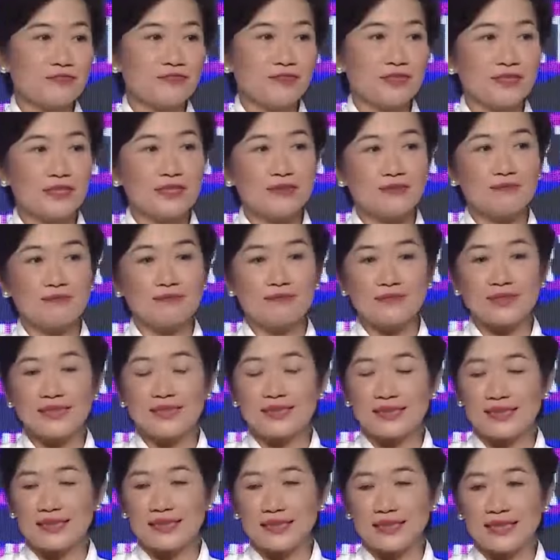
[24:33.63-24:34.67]
um, the,
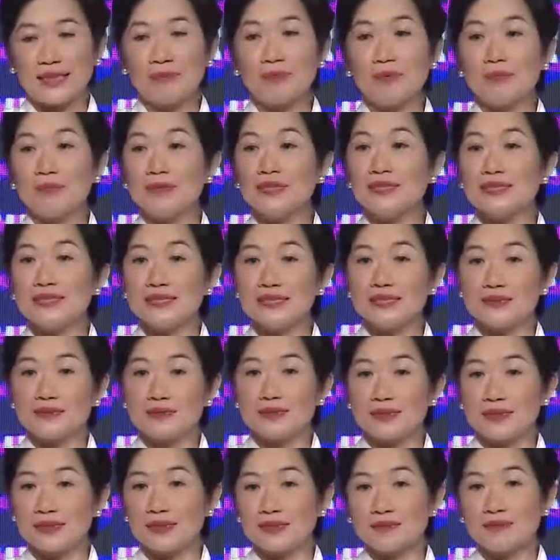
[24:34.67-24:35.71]
the capabilities
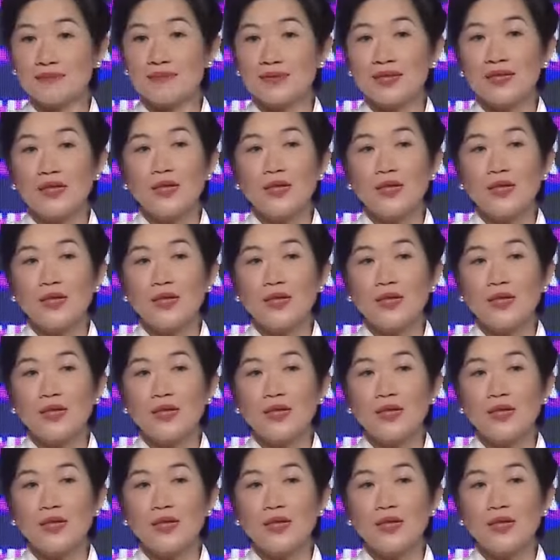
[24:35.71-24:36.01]
with them.